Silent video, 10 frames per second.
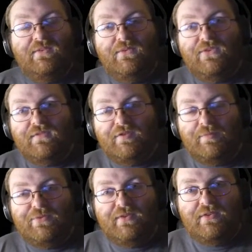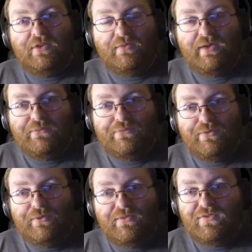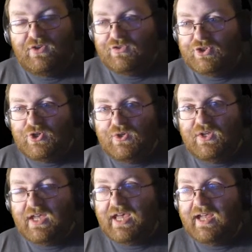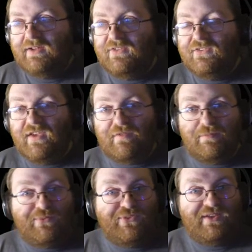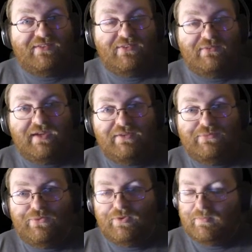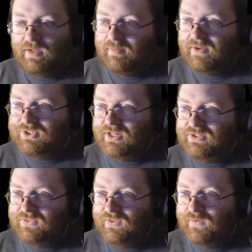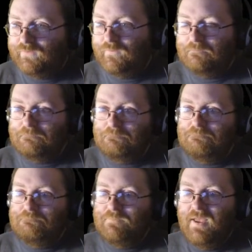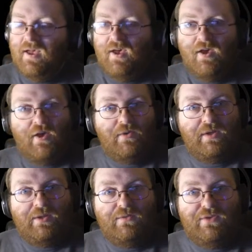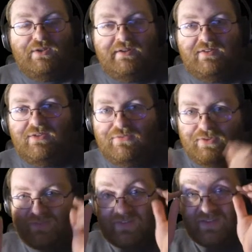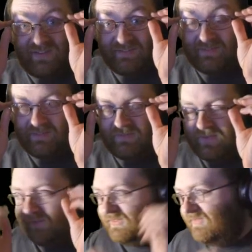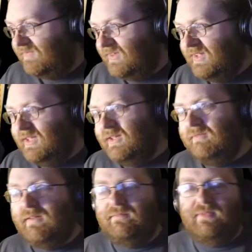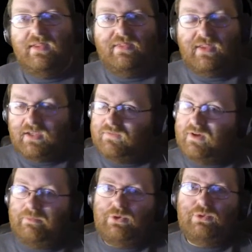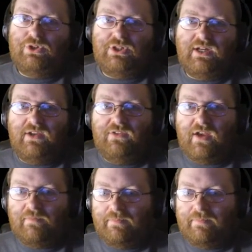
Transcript: 70% of the way through the first chunk and 7% of the way through the Million Mile Challenge itself. Only another 93 to go. Oh god. Well, thank you very much for watching, guys. I've